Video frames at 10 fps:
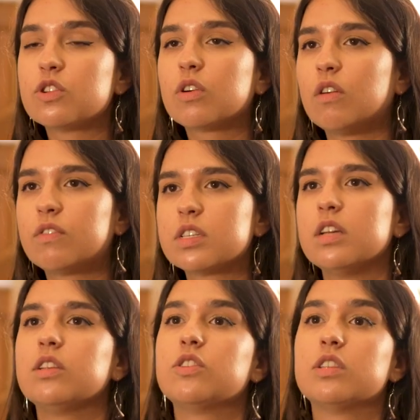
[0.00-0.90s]
to
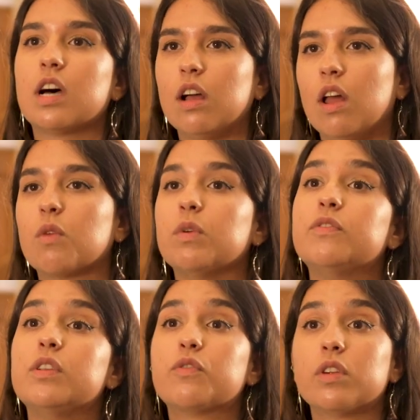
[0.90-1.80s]
conversate into dialogue
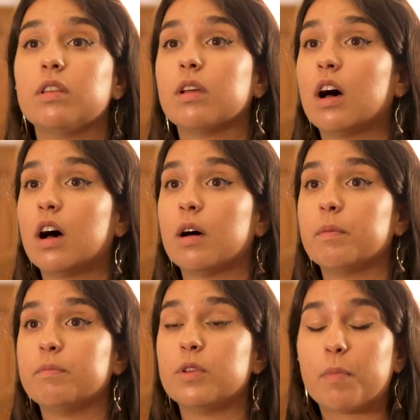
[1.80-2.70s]
with different
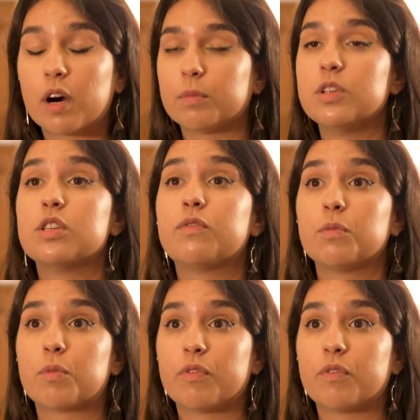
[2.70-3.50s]
departments, different